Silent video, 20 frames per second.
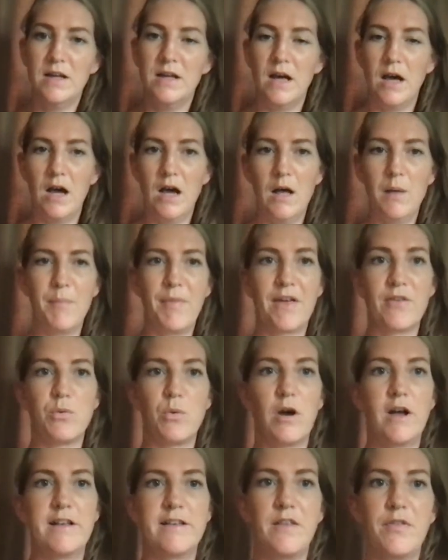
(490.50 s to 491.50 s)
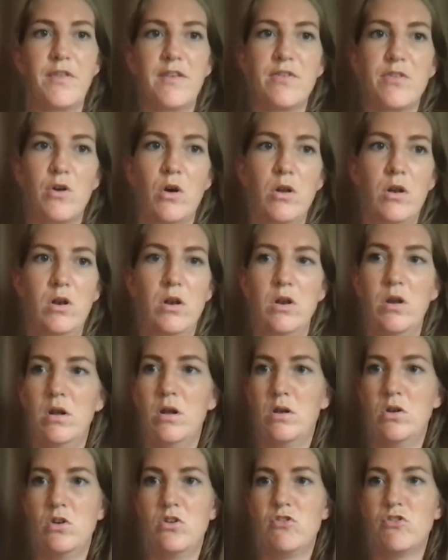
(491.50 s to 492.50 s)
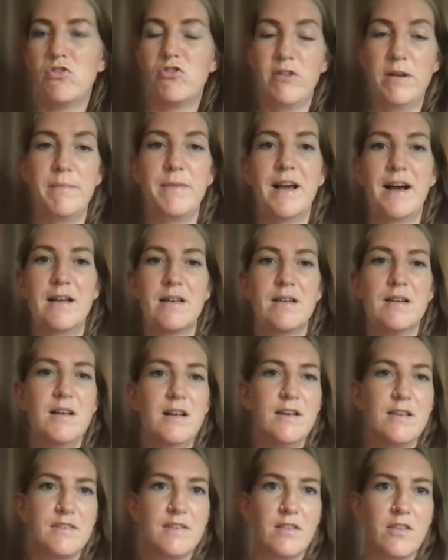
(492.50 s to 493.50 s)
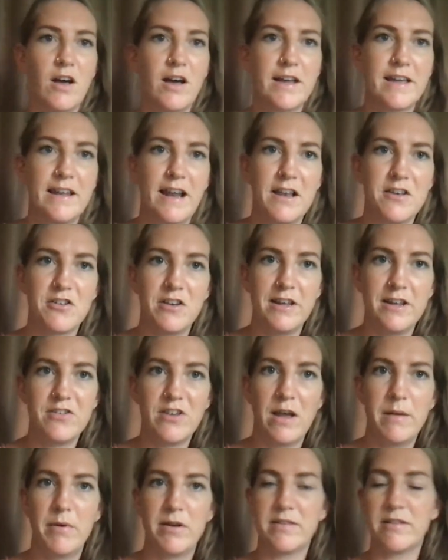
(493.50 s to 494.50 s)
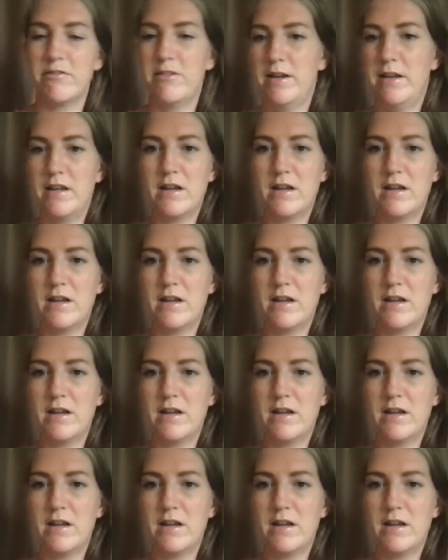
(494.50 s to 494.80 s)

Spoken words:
That's why I did this on StreamYard, so that I can actually share my screen.